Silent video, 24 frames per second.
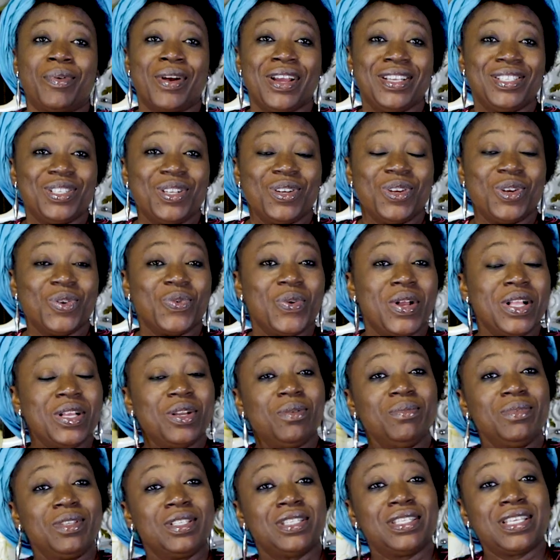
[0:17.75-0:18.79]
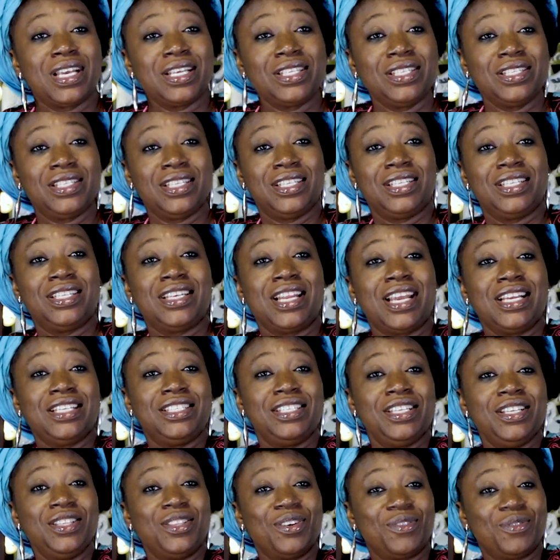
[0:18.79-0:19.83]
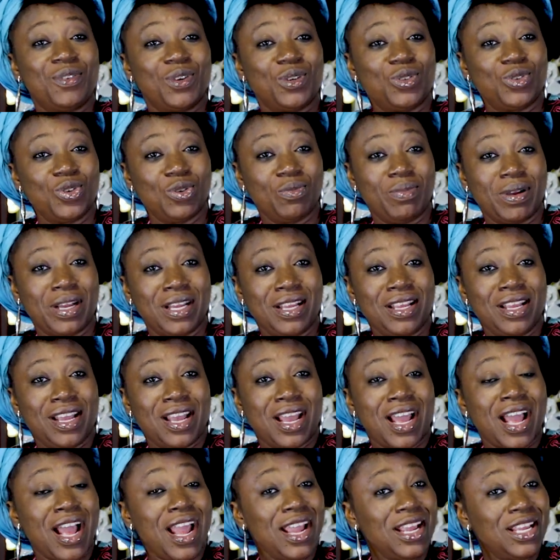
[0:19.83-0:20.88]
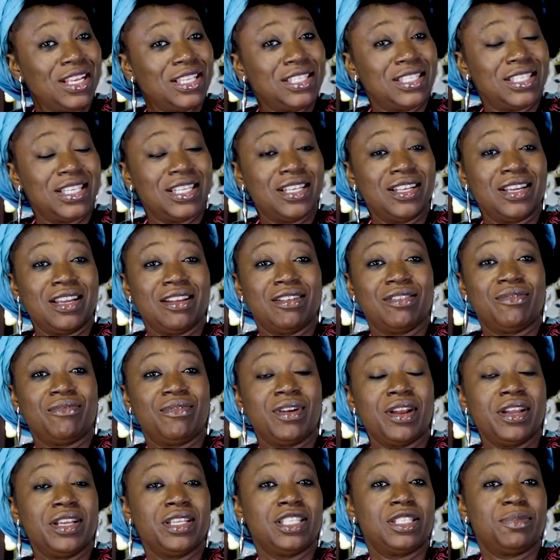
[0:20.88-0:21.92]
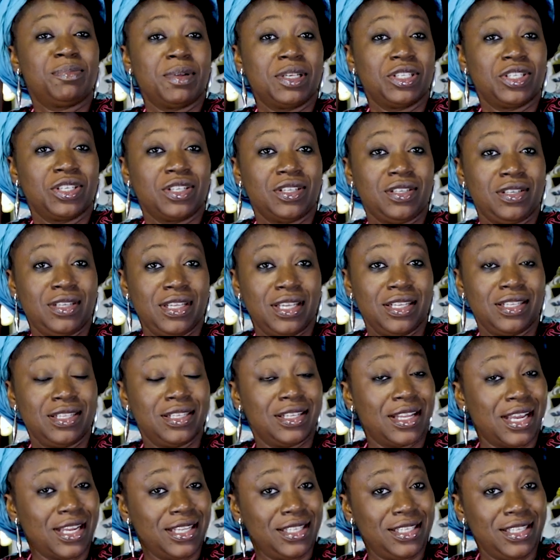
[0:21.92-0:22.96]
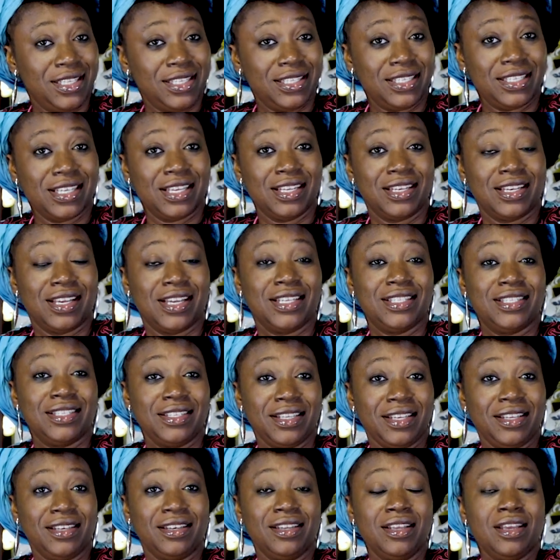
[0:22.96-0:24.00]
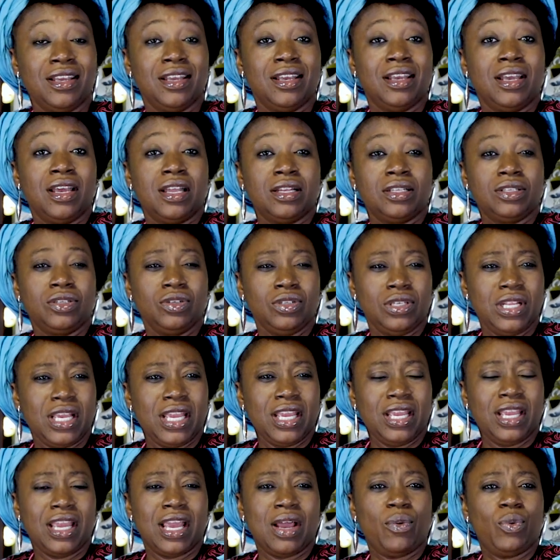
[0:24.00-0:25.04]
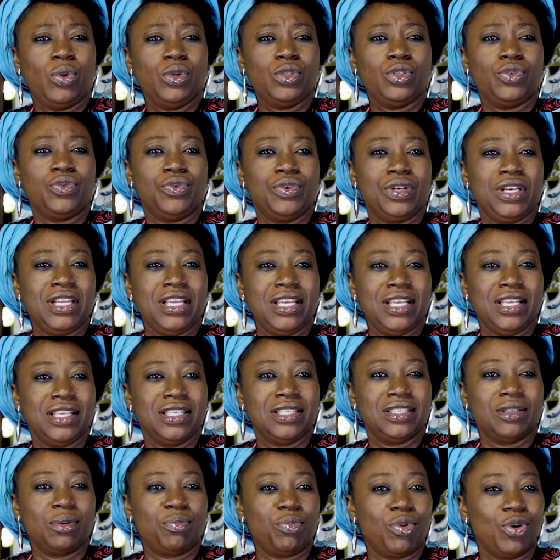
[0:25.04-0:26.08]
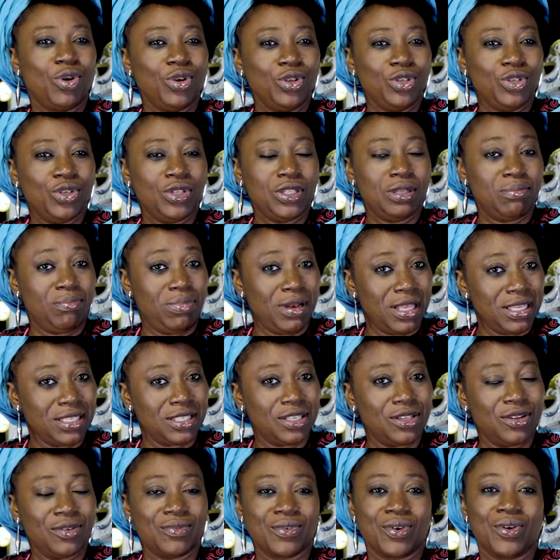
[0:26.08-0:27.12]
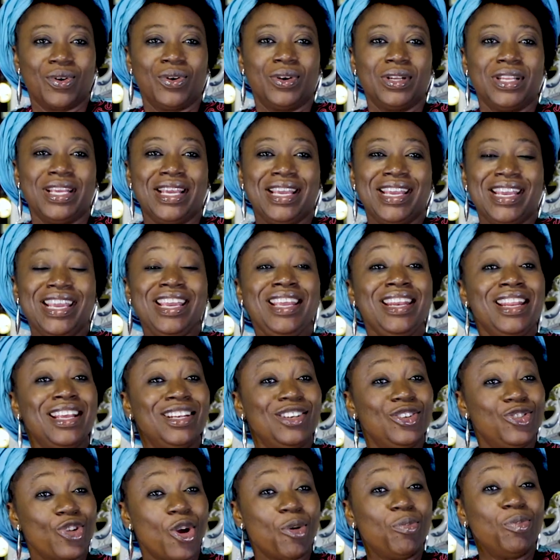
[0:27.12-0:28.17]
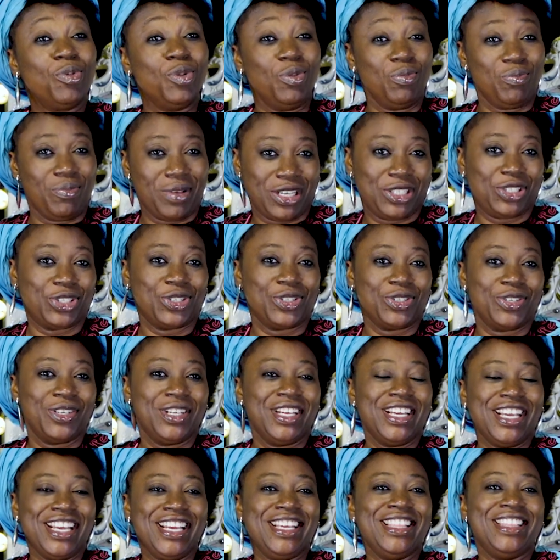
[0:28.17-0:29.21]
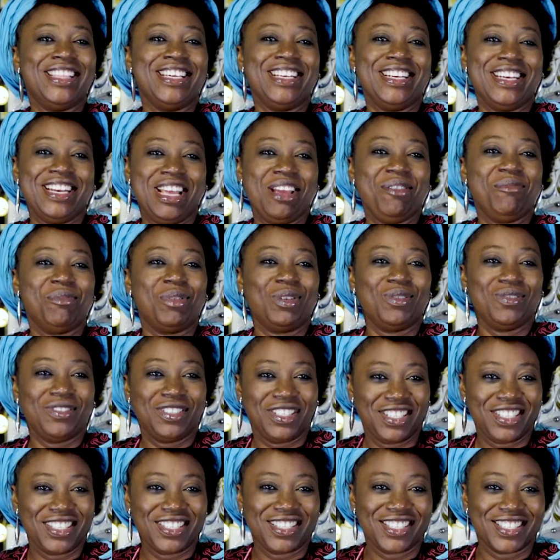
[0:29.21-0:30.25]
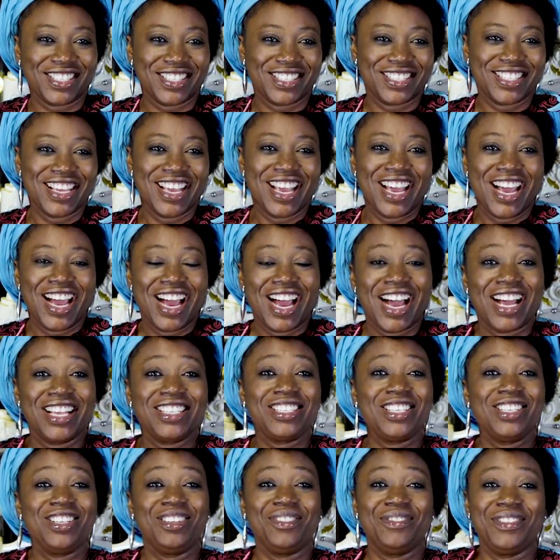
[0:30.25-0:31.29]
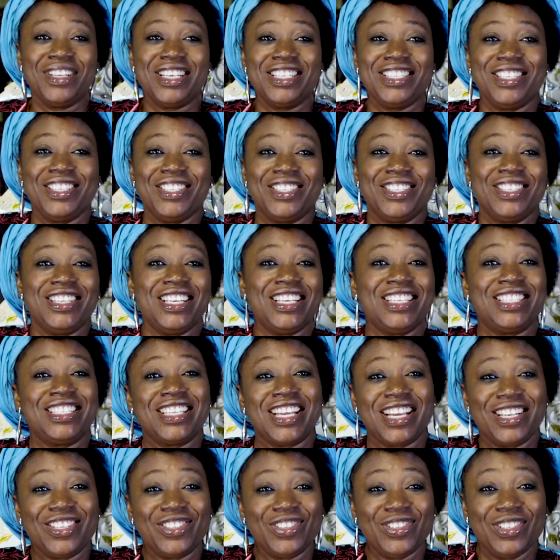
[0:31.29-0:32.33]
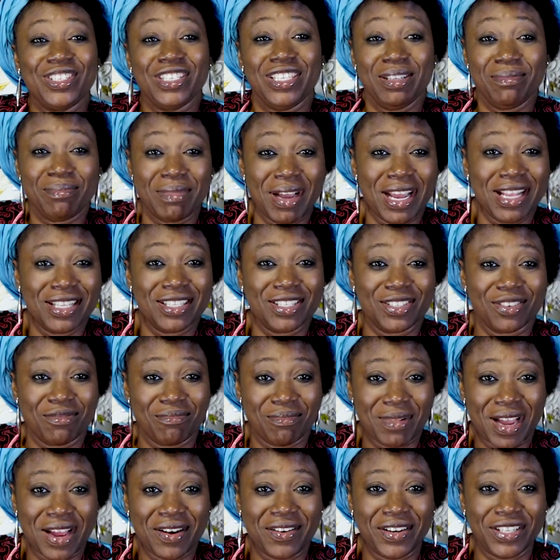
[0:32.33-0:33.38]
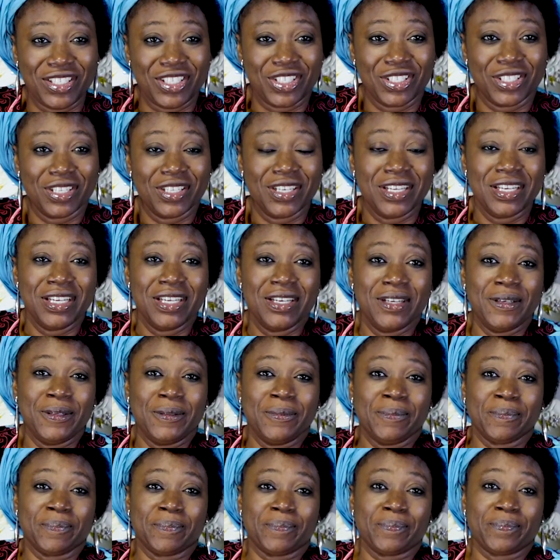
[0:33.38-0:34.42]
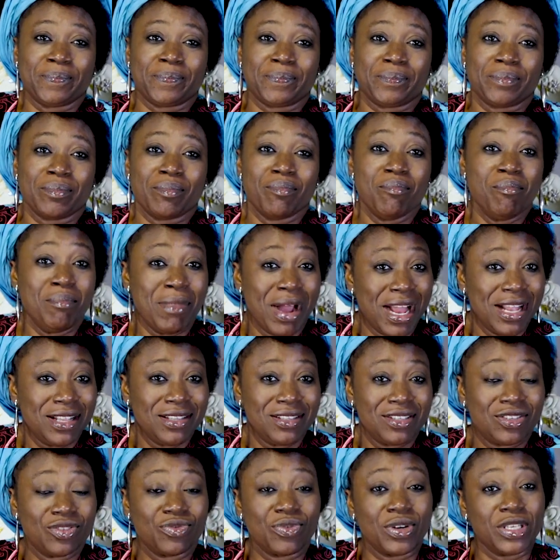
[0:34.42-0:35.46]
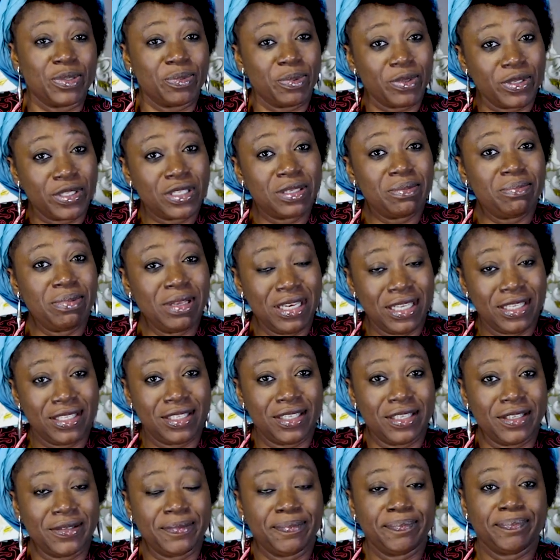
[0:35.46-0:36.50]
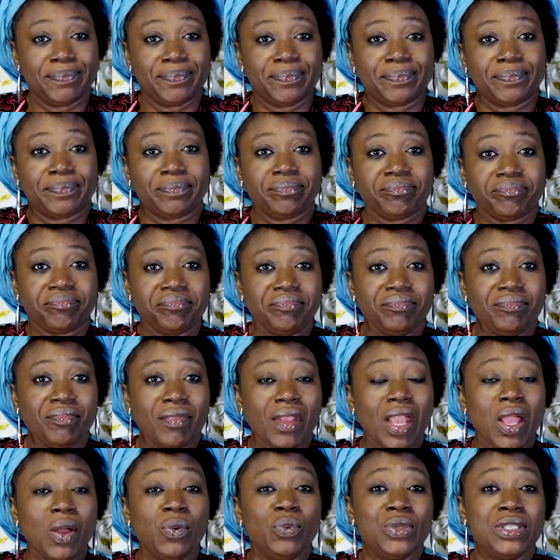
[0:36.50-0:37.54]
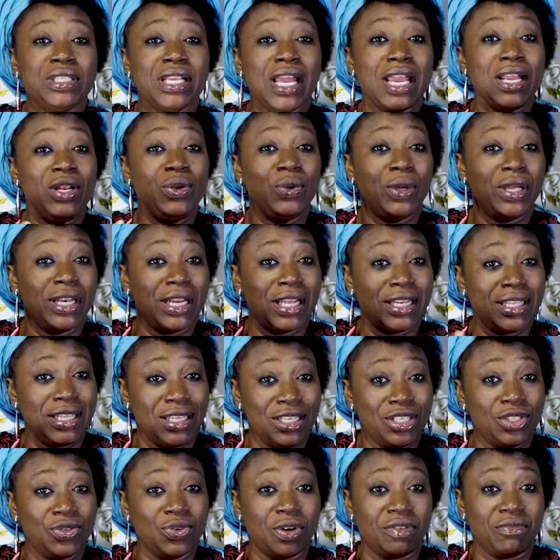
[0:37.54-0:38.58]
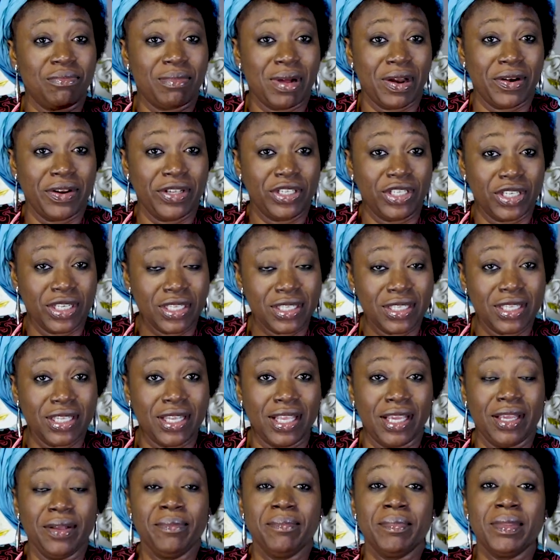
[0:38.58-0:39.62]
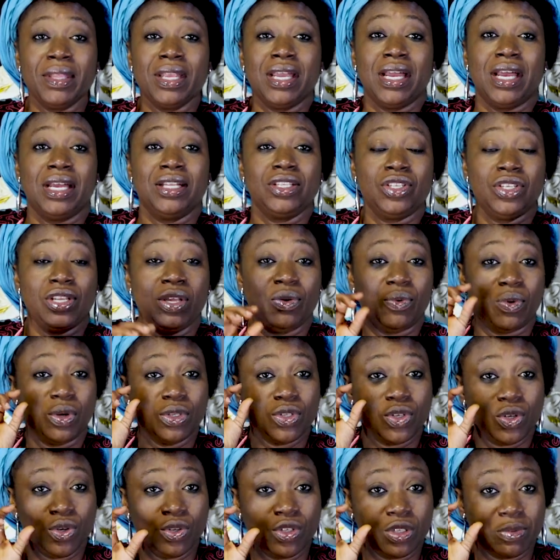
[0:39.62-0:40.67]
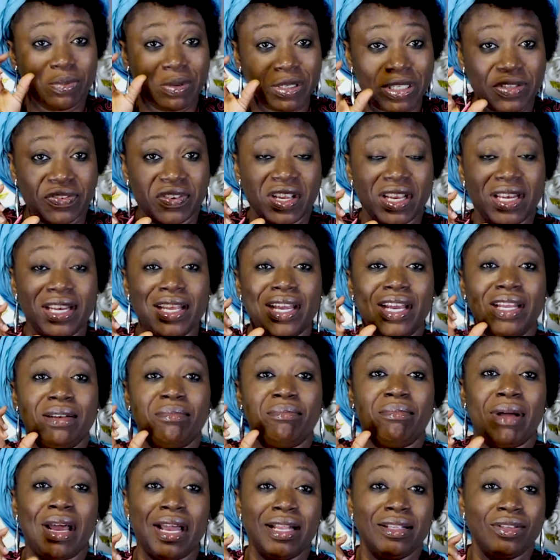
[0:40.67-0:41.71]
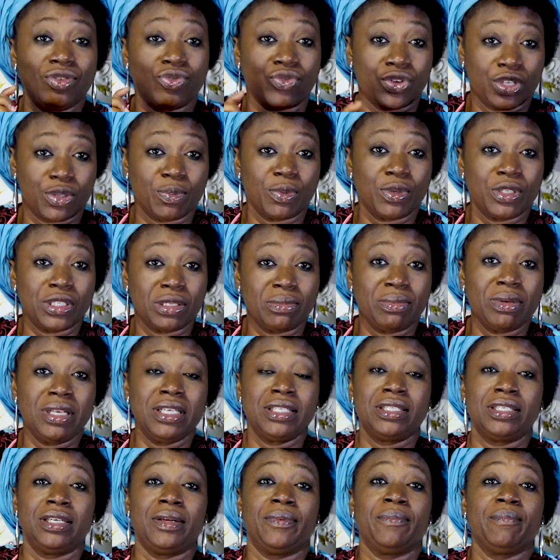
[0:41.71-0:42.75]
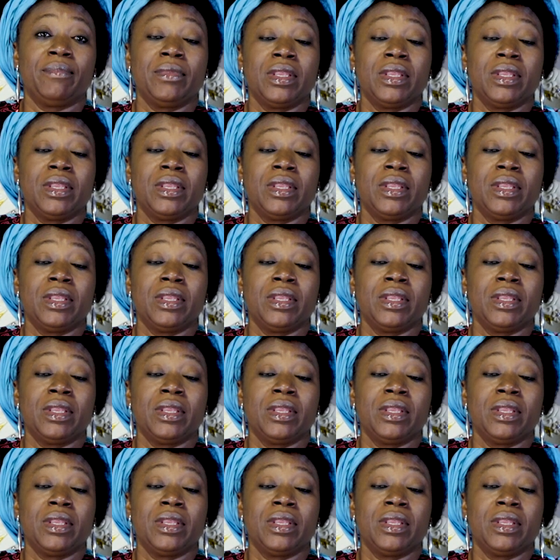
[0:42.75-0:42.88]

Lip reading: Praise the Lord. Welcome to Saturday, the 19th of October. I consider it a very special date, 19-10-19. Today, I want to release upon you the blessing of God in a double measure in the name of Jesus. Our seed of destiny today is titled The Demands of Marriage, Man's Responsibility. We started looking at the issue of marriage yesterday, and today I want to look specifically at man's responsibility.